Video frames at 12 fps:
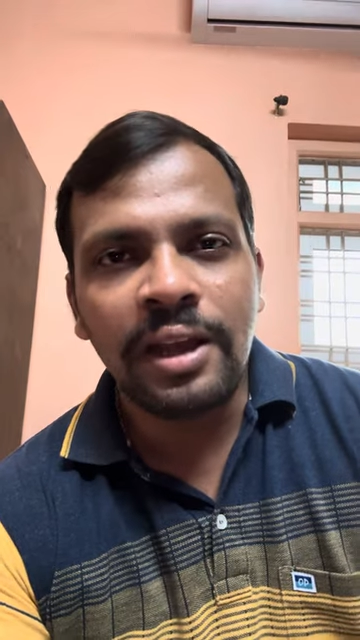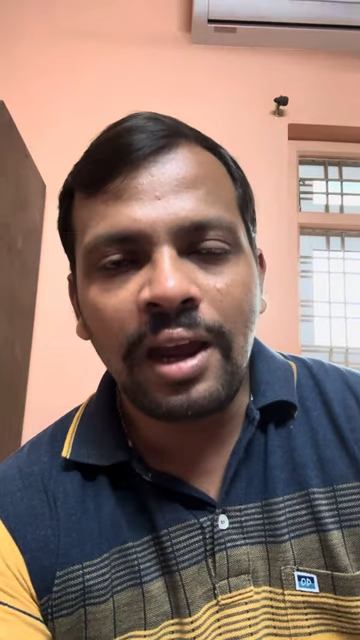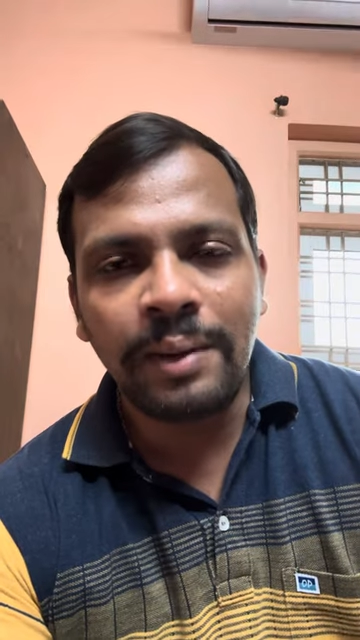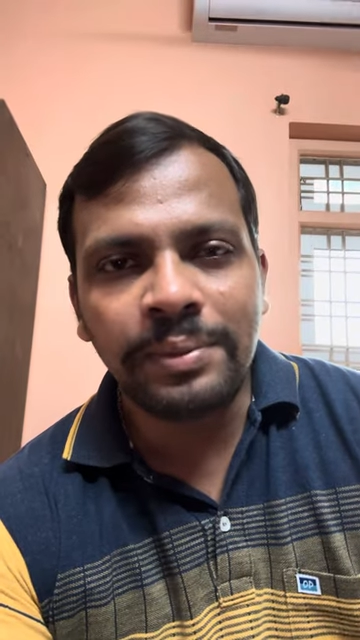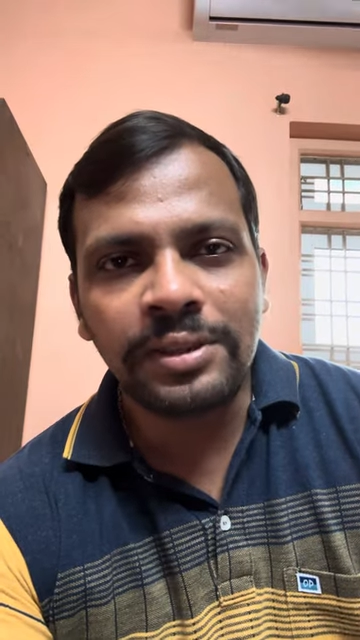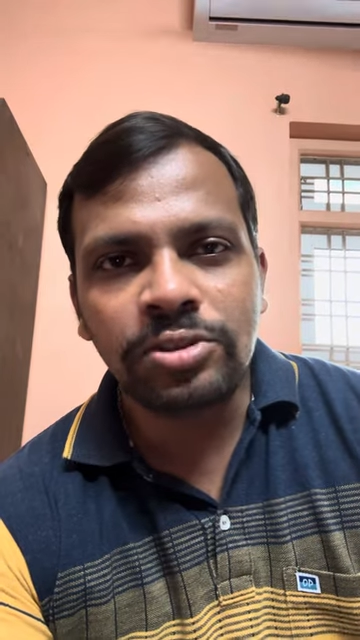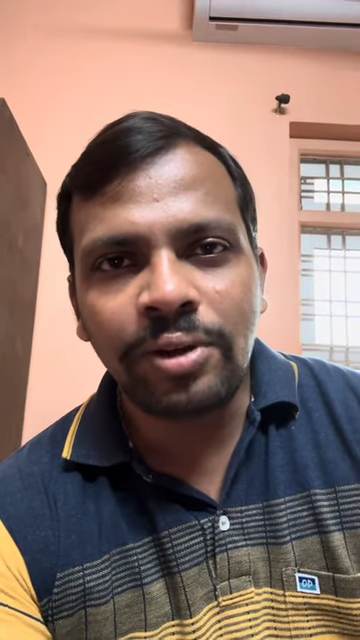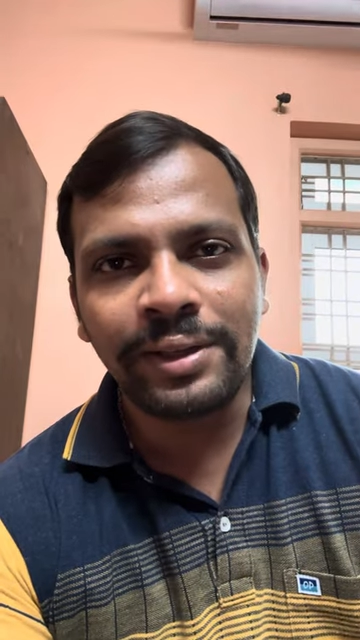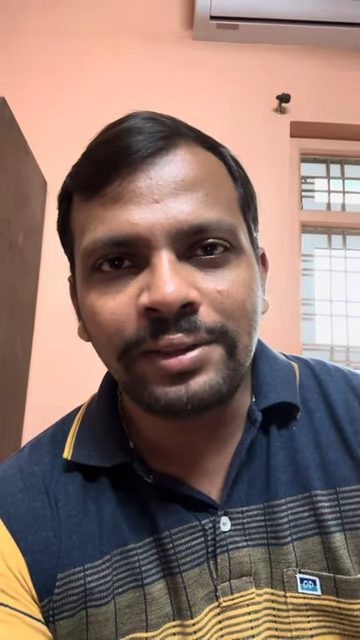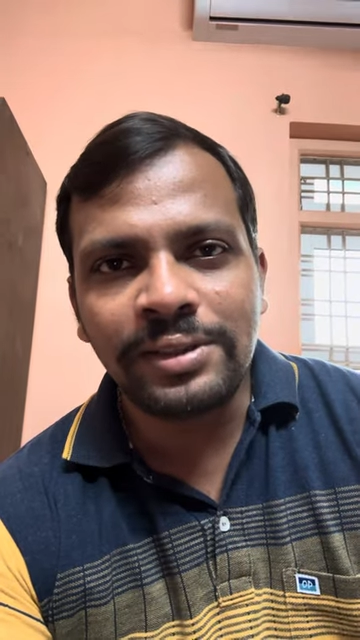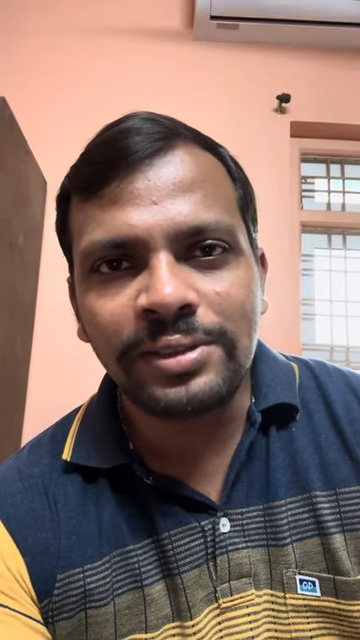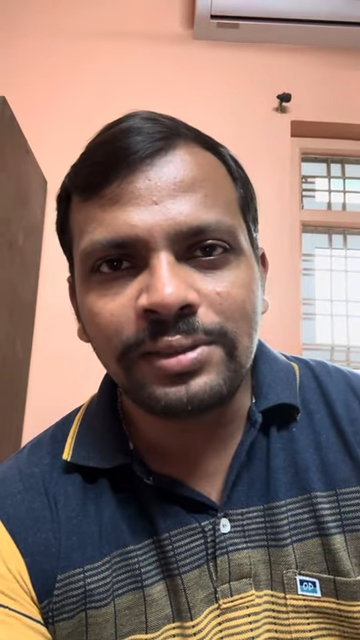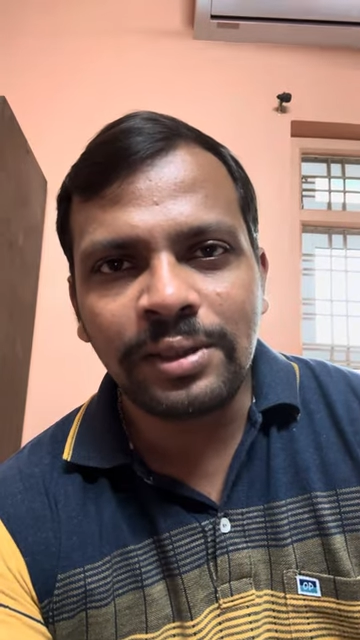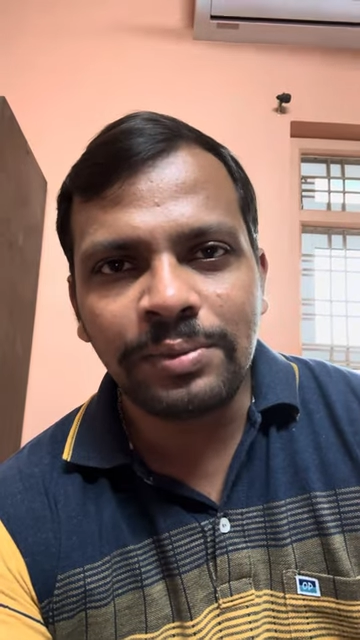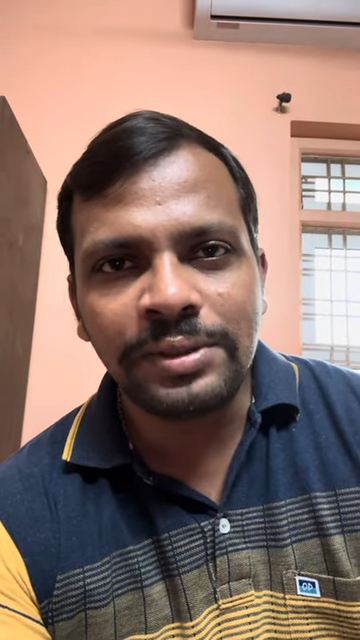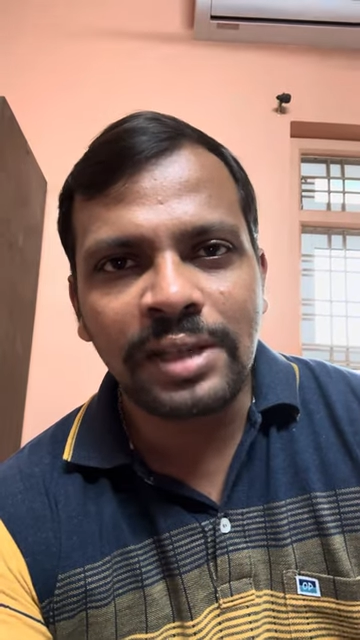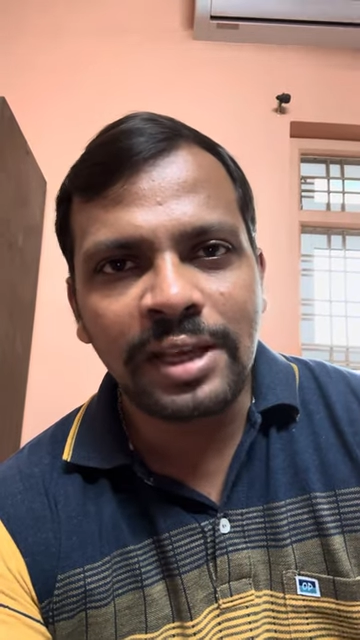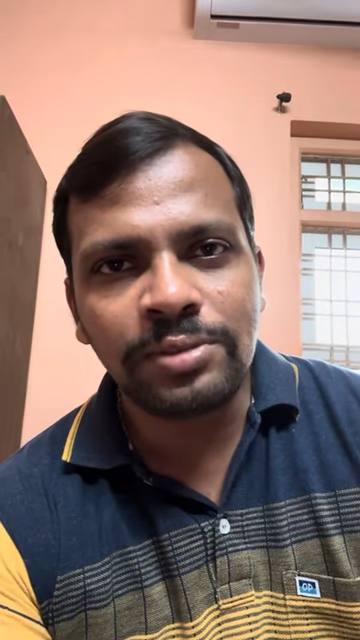after joining this
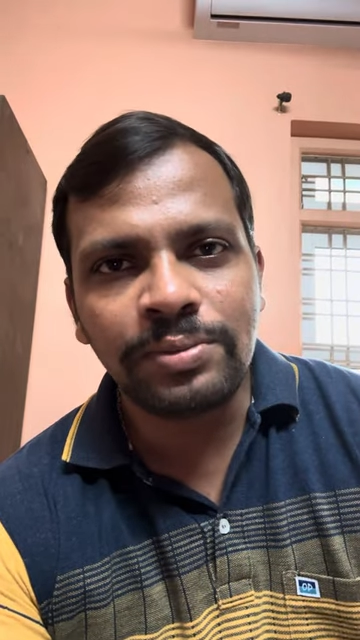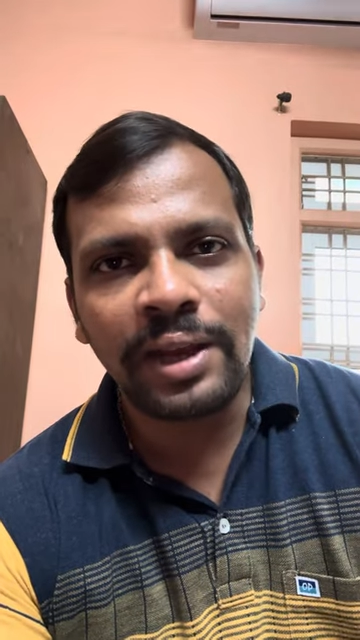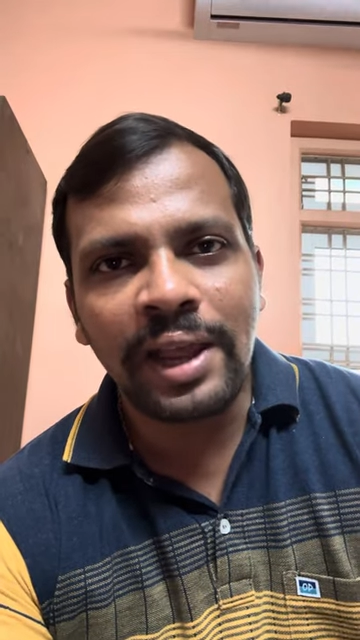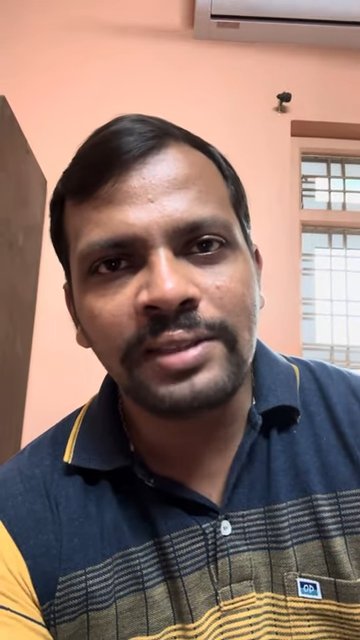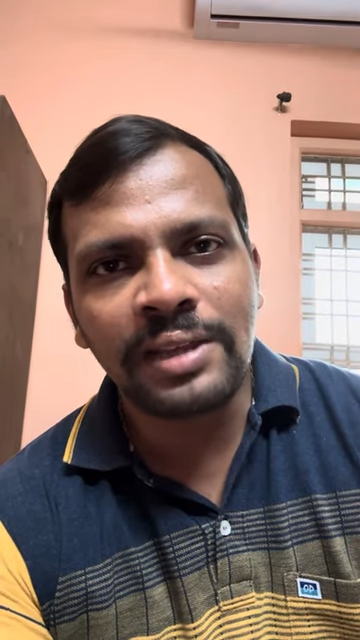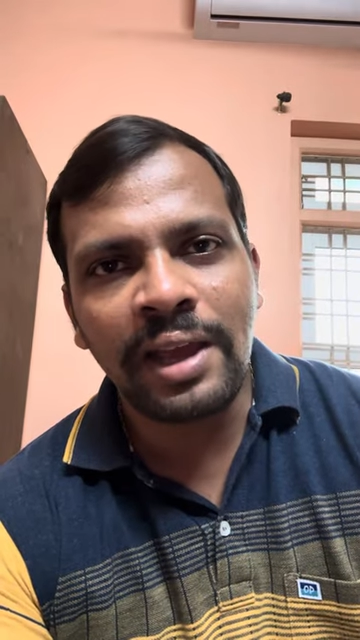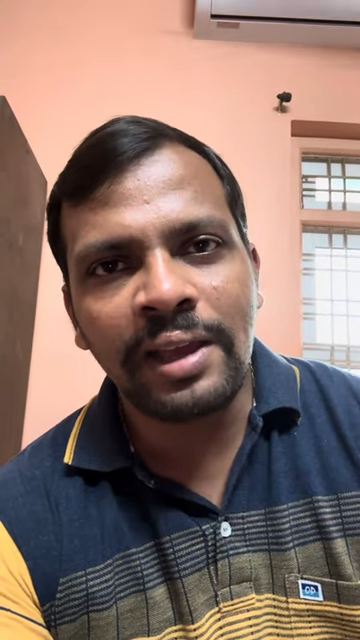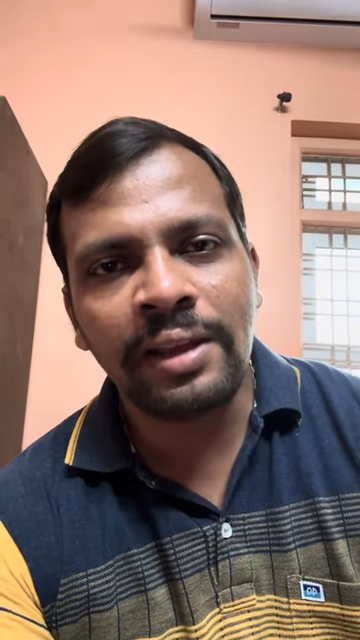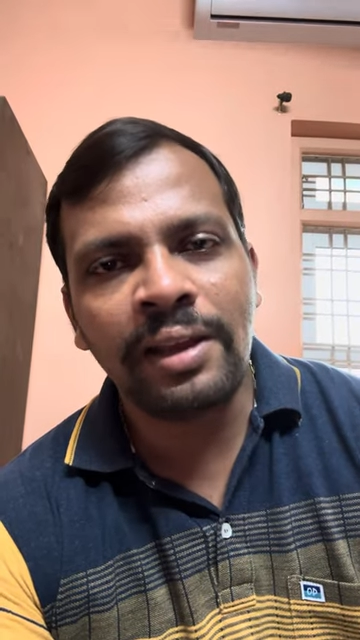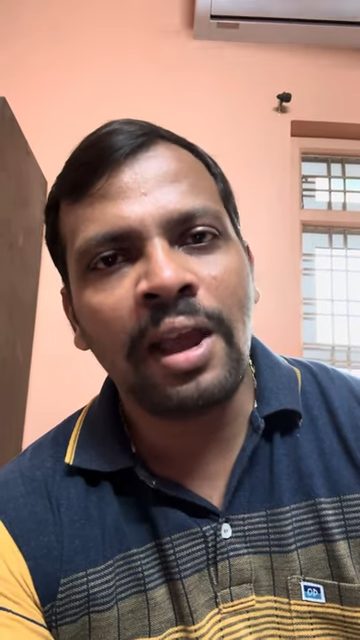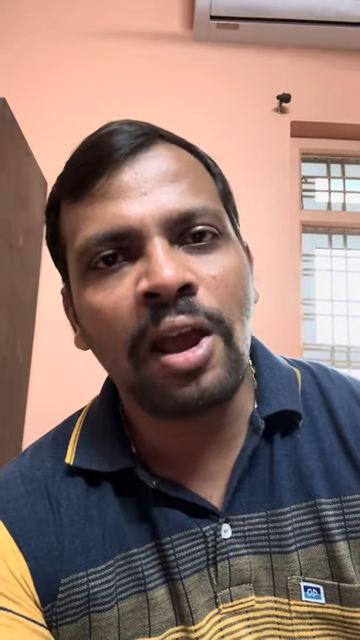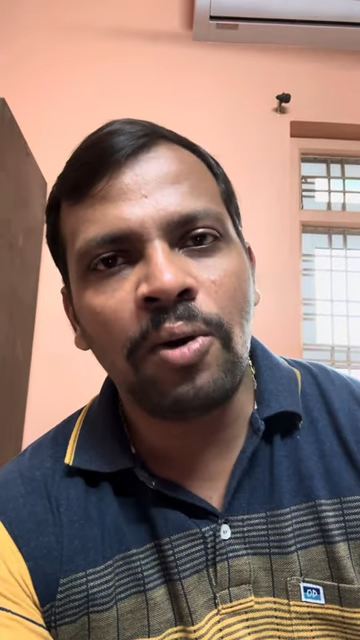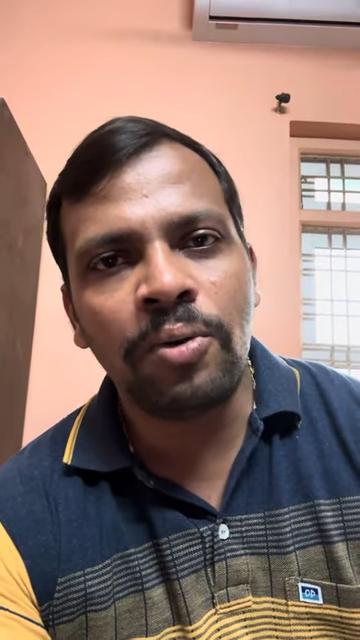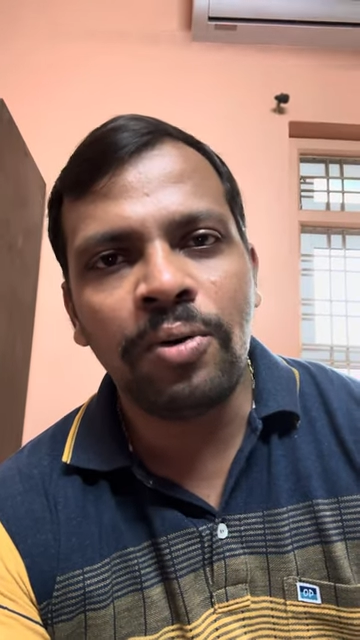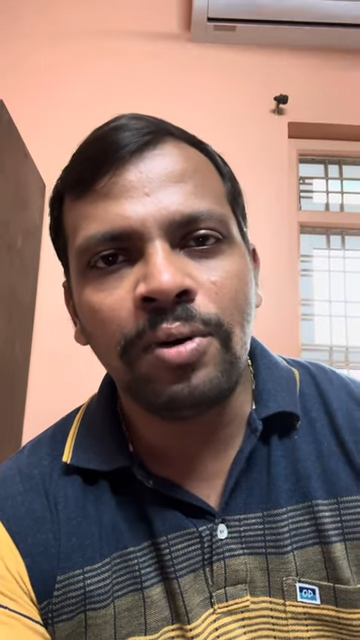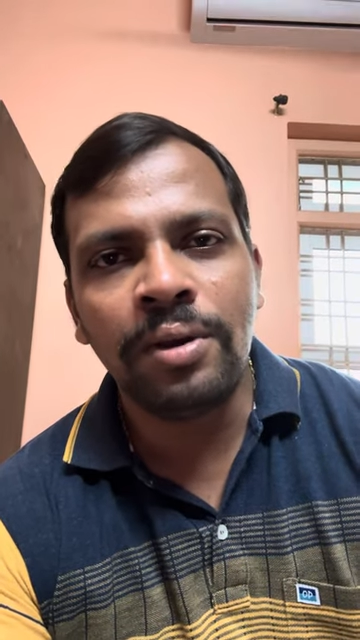service, as well as I have